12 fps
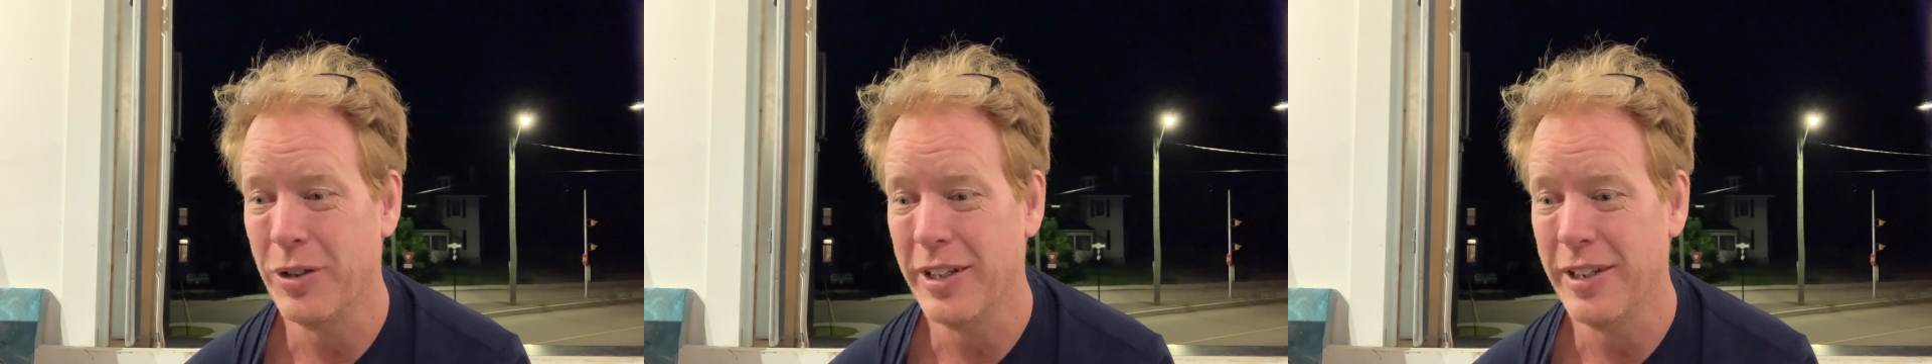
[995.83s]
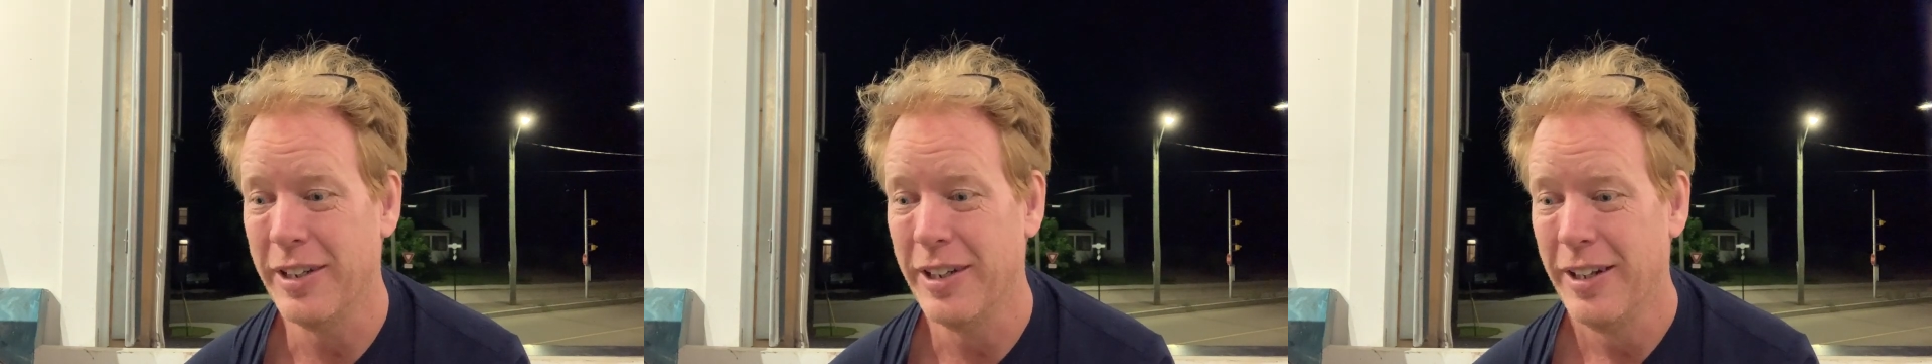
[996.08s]

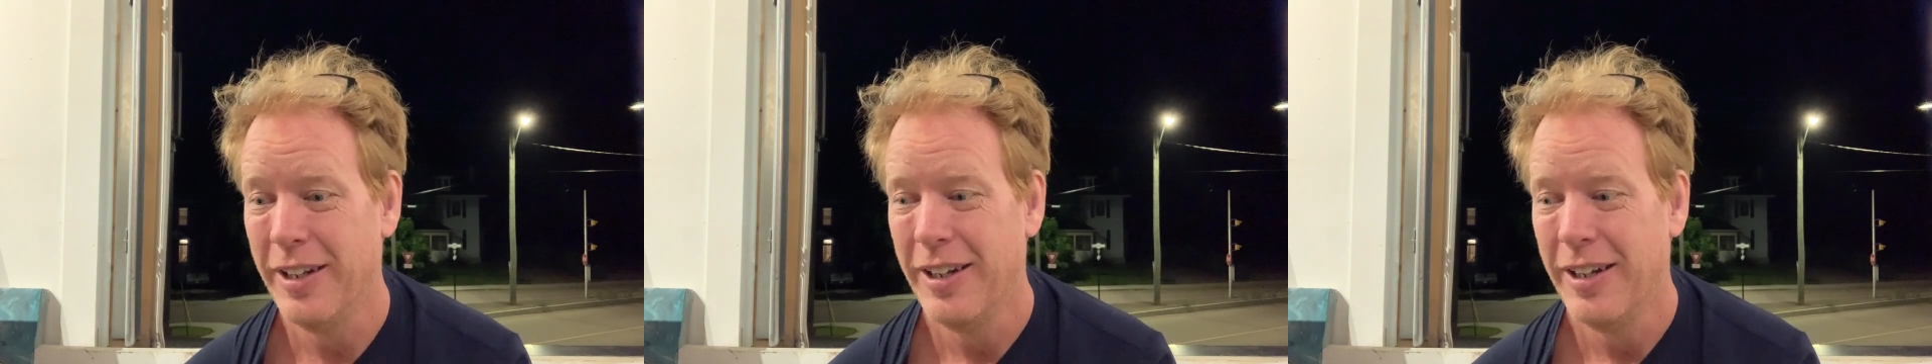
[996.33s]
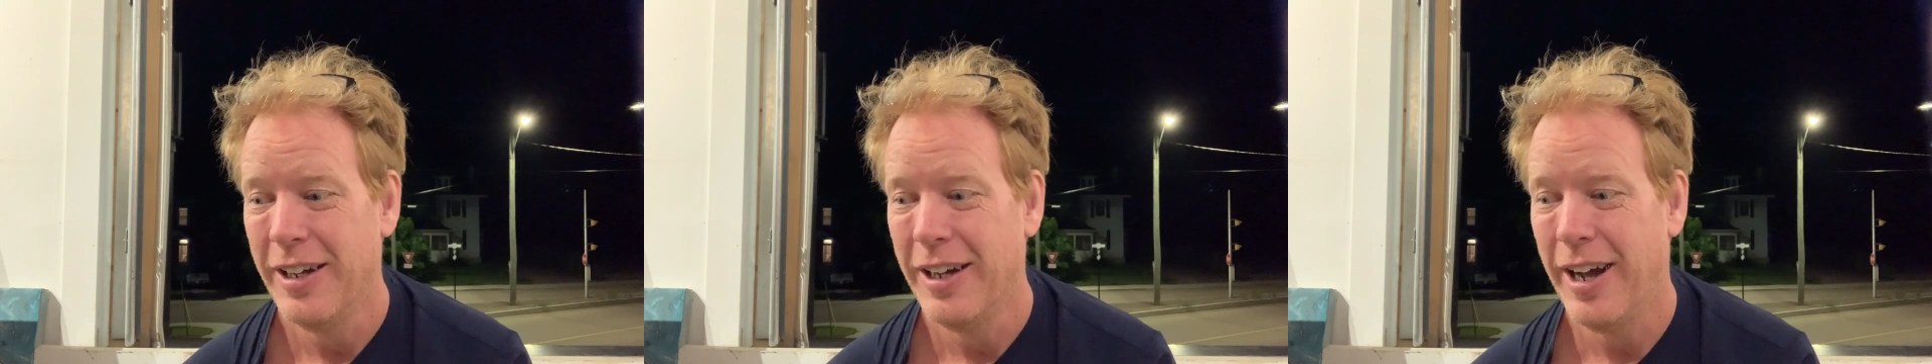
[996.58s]
And
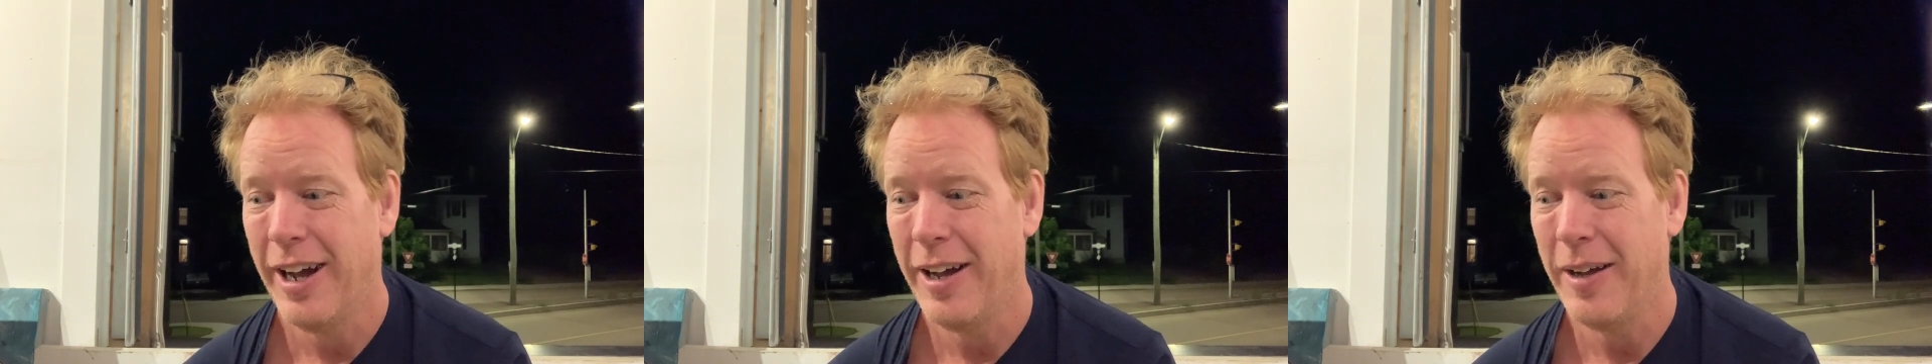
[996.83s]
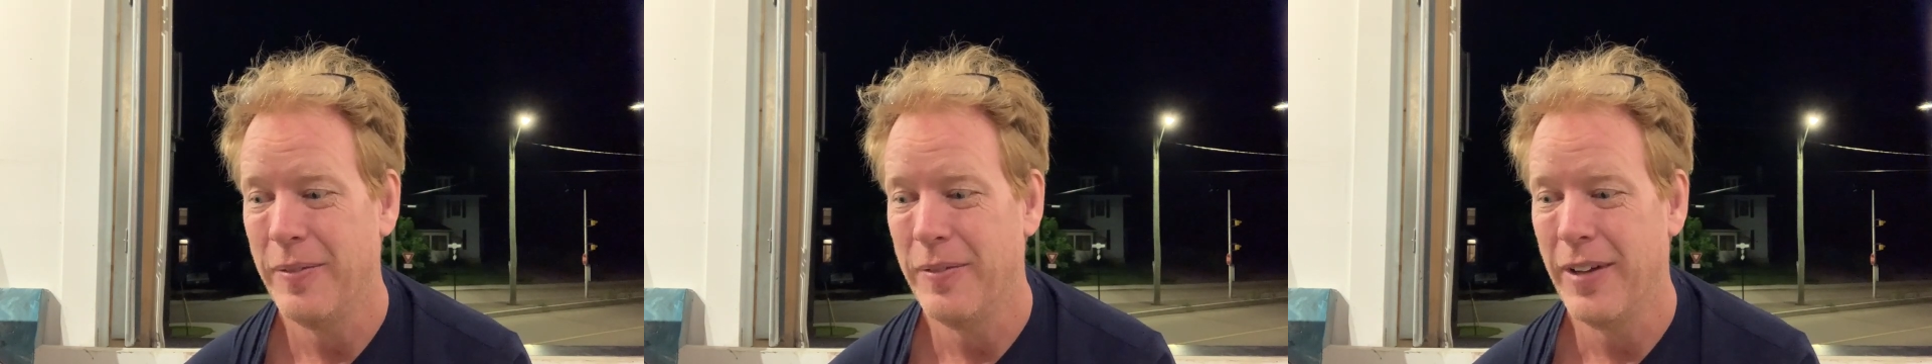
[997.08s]

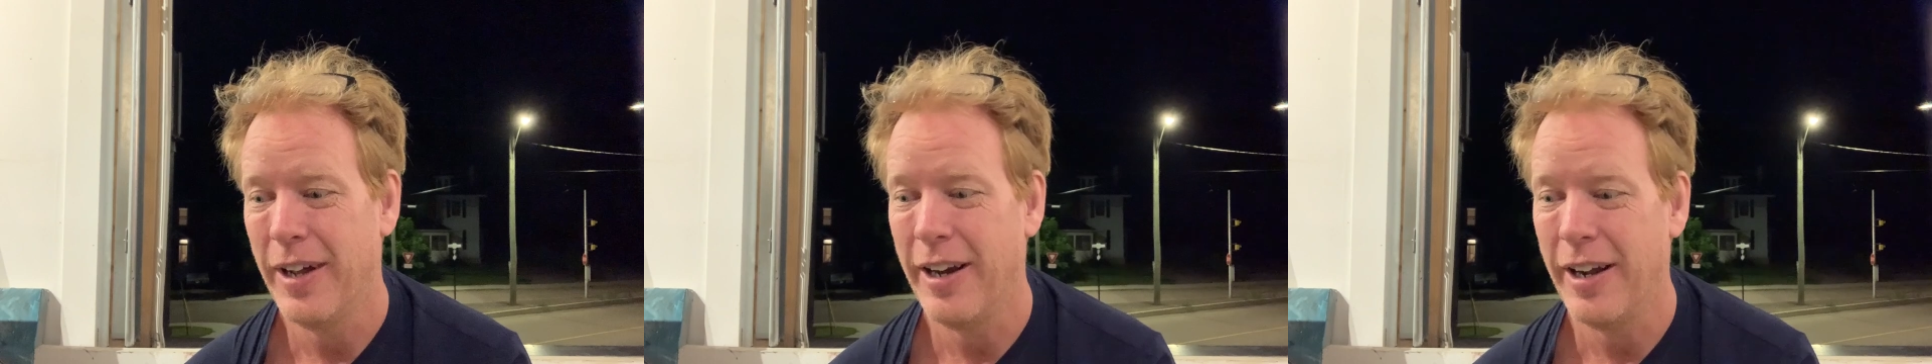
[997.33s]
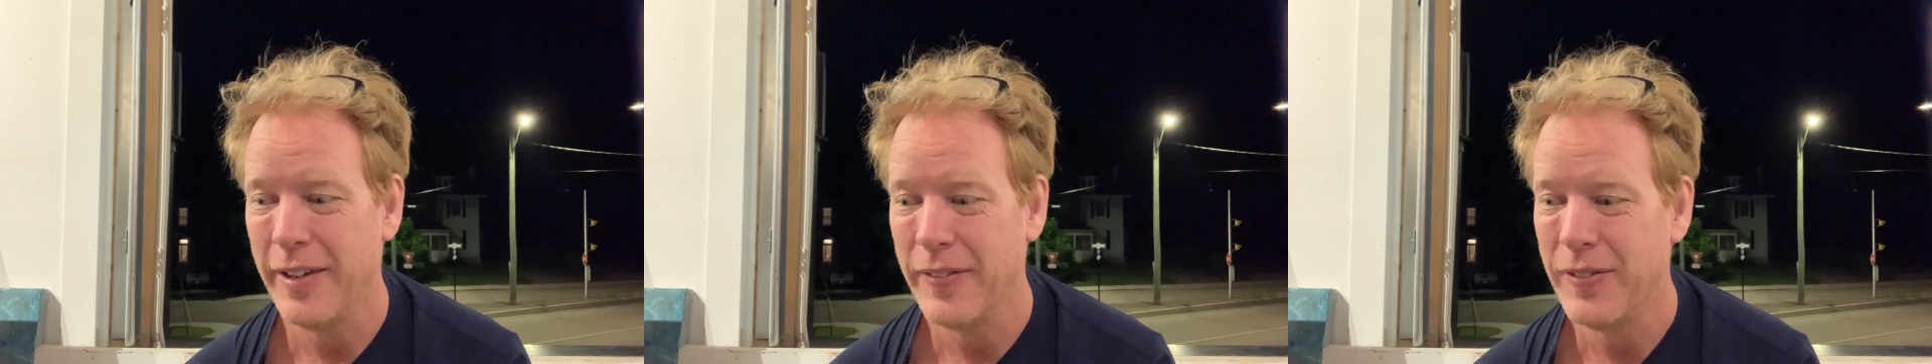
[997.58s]
um, and
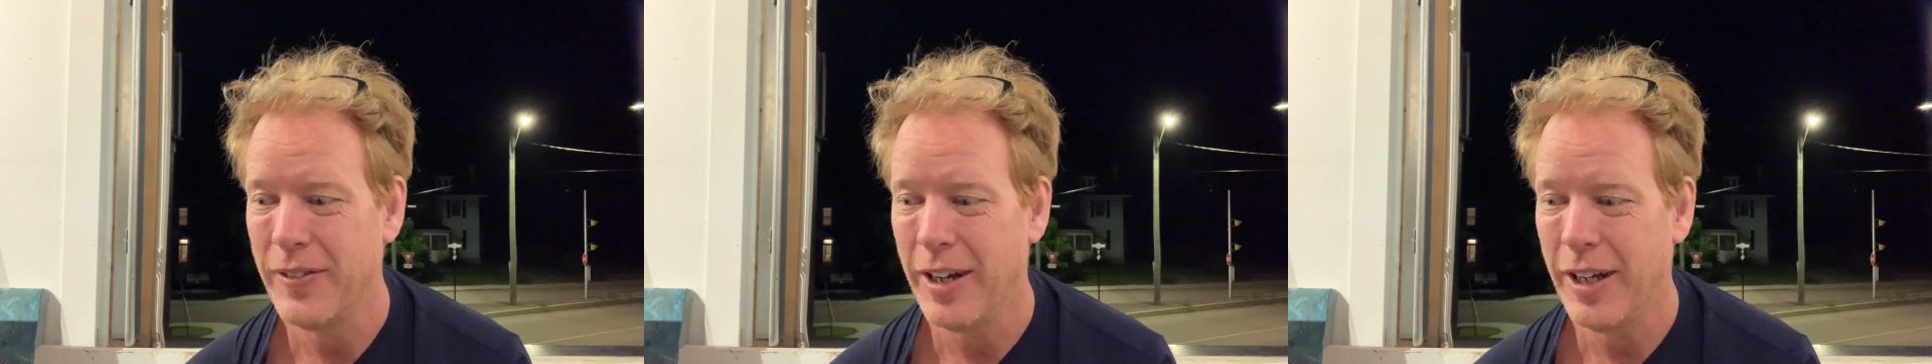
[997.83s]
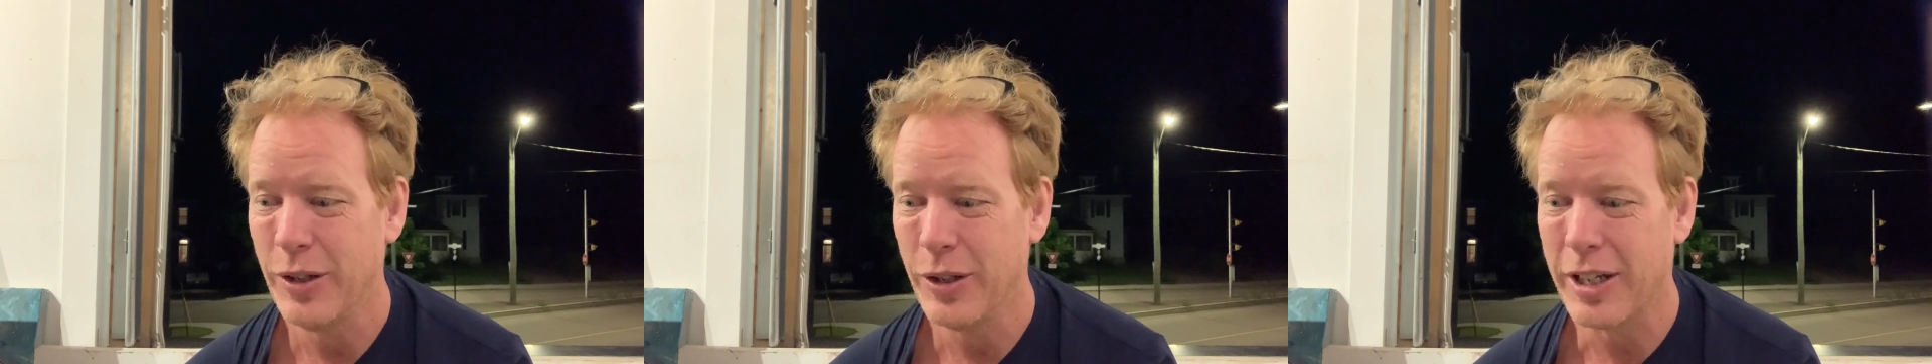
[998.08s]
I I
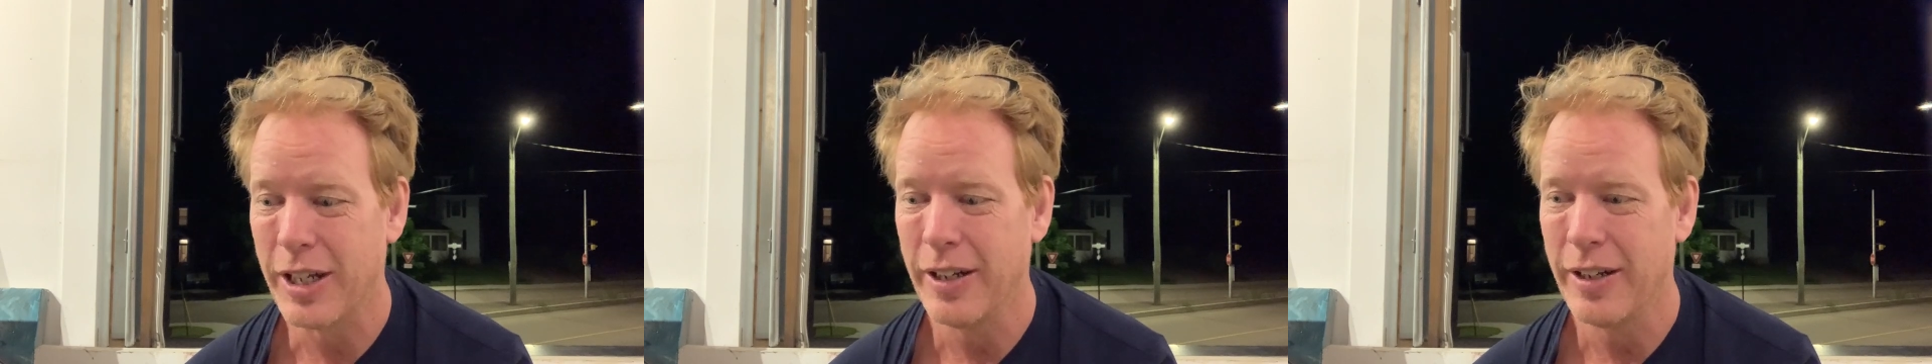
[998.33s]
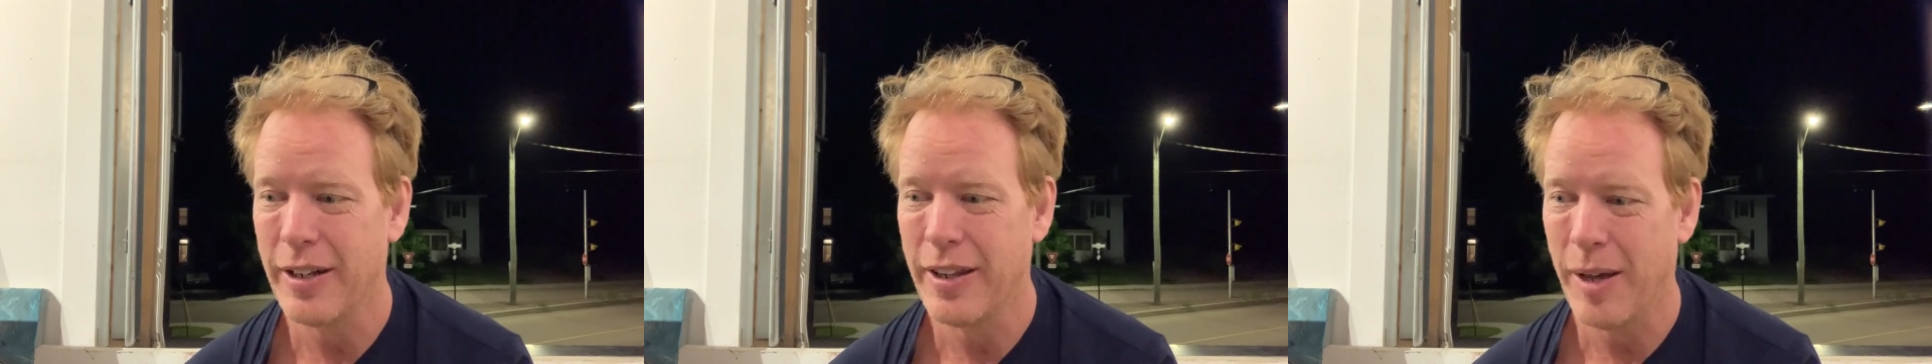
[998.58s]
look
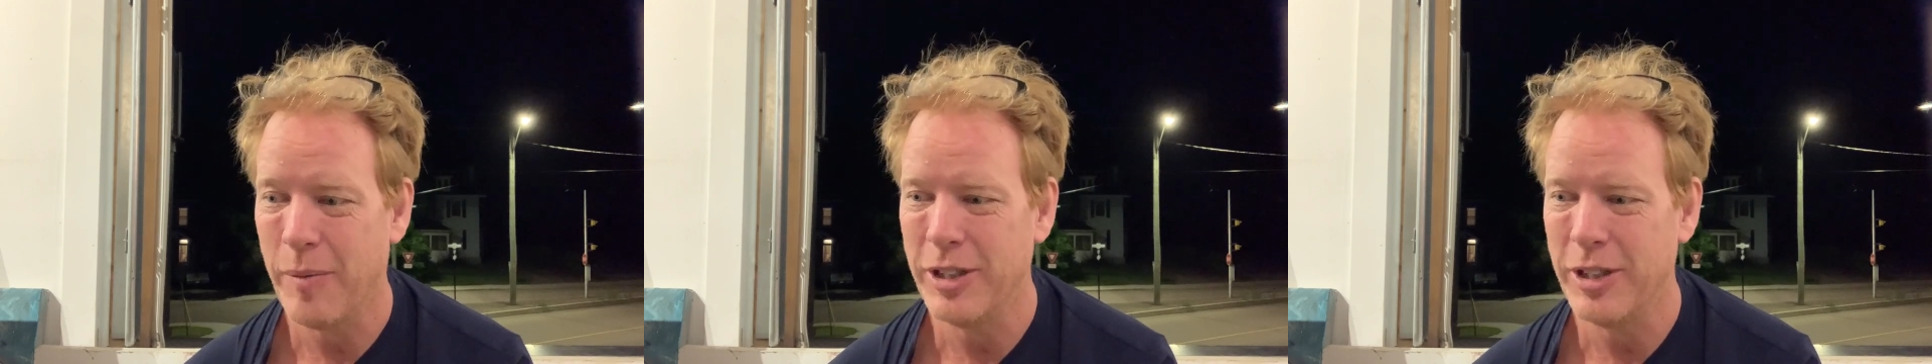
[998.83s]
at them